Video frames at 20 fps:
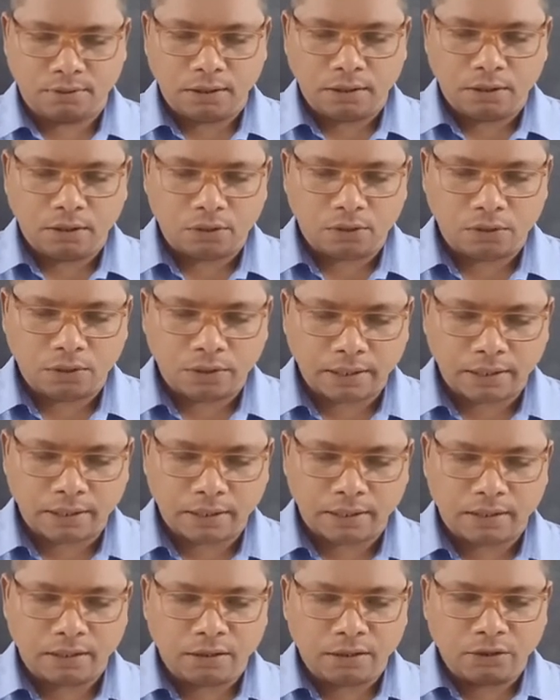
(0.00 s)

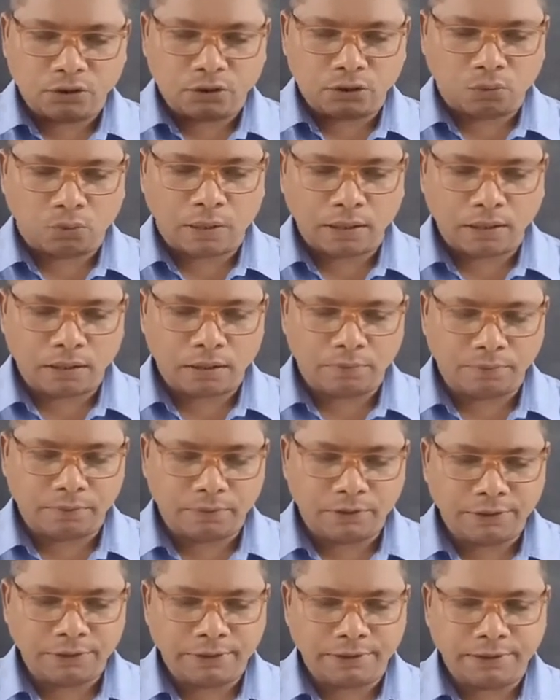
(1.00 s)
Okay, so whatever
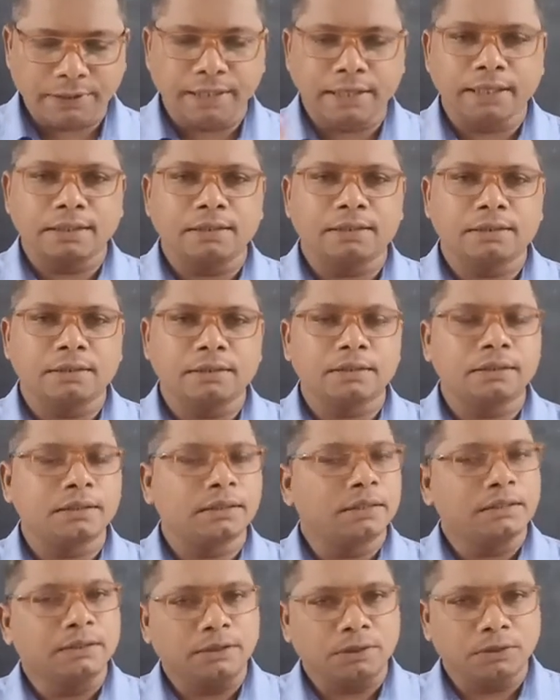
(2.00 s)
she get,
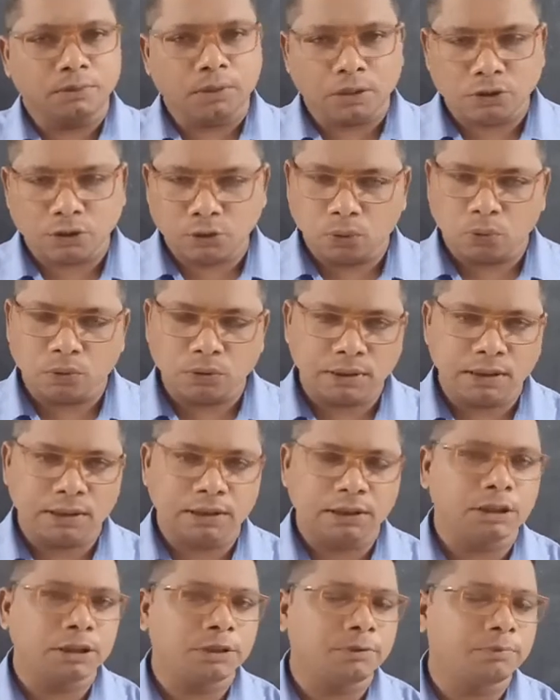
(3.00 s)
she was not
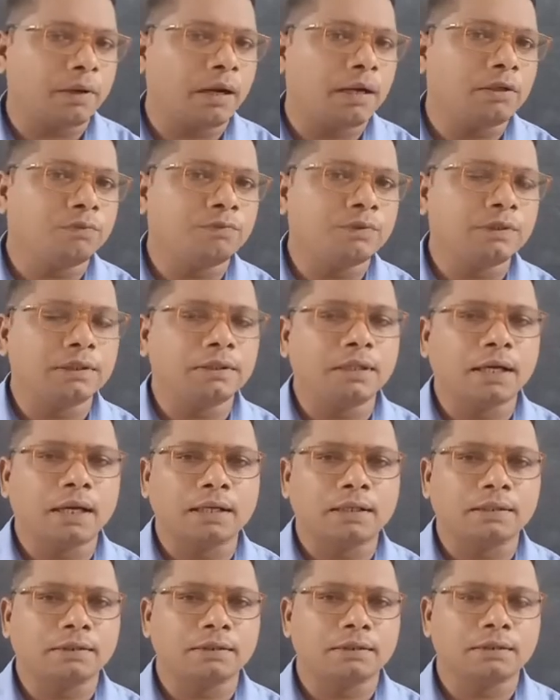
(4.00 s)
satisfied with
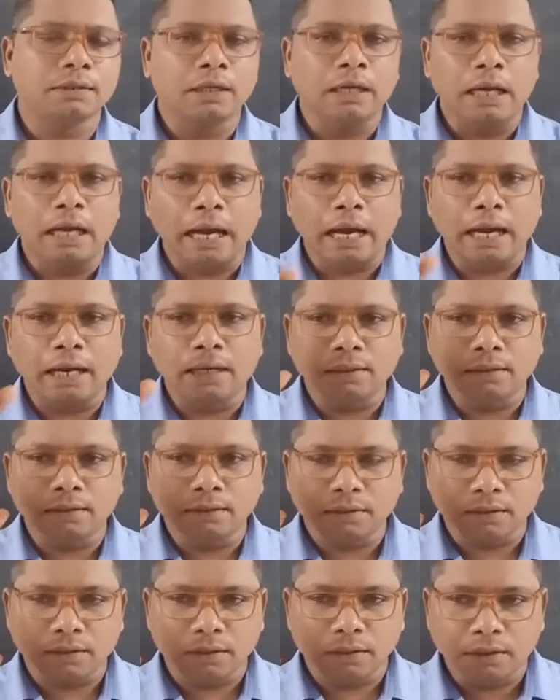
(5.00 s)
that, and
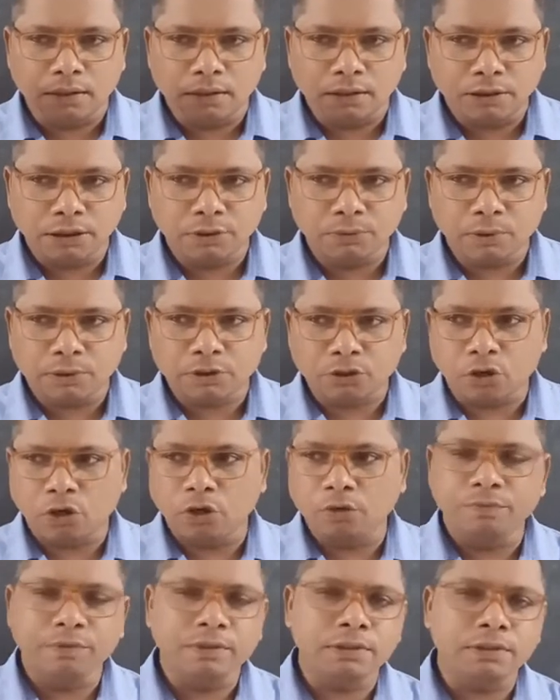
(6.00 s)
she was
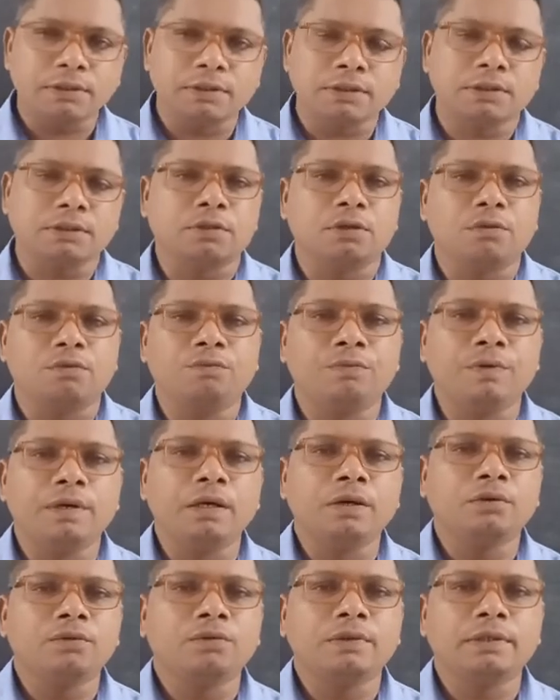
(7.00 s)
always
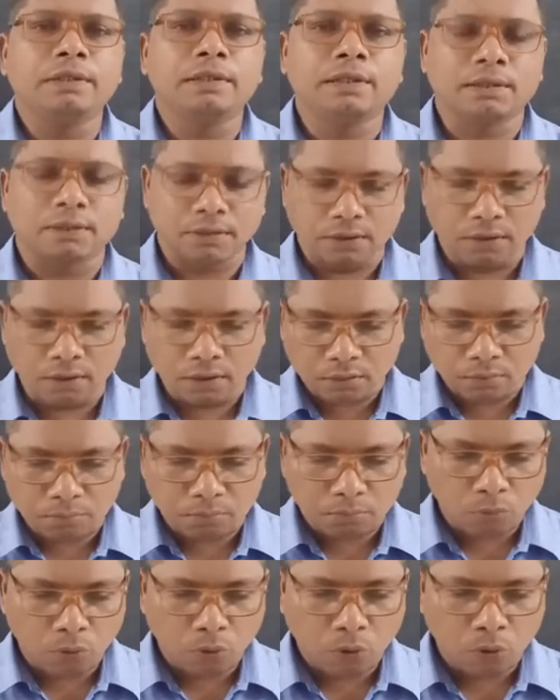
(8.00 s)
willing to get
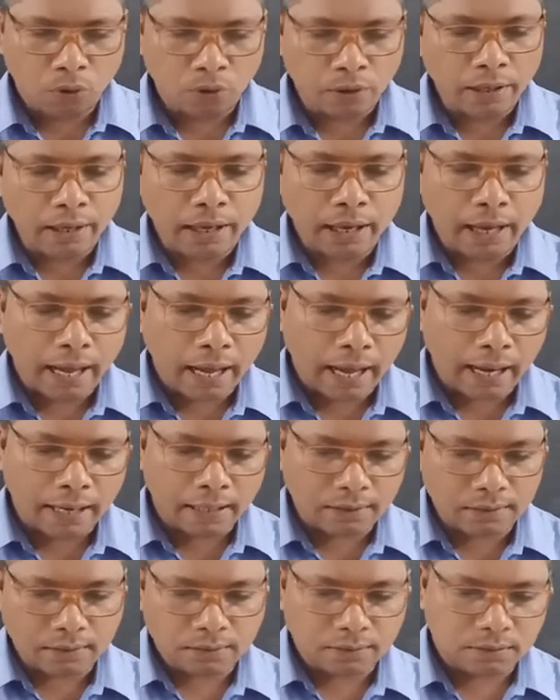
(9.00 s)
more
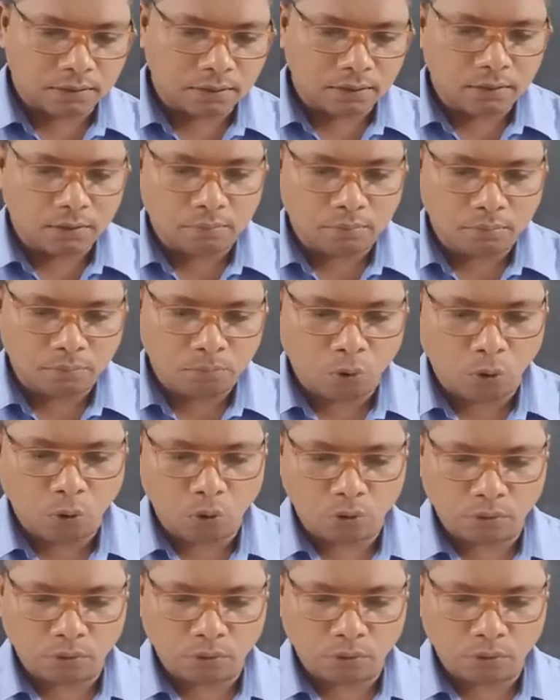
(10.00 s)
and more.